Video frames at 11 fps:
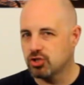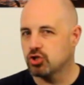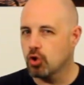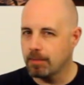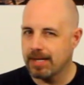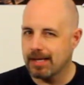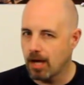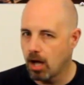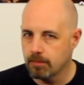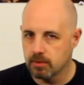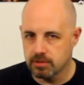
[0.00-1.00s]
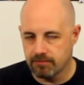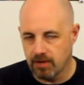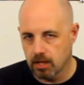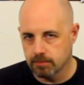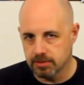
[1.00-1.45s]
so many combos
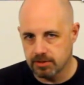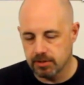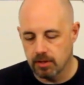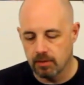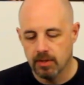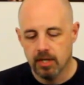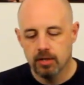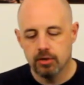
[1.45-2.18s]
available to you.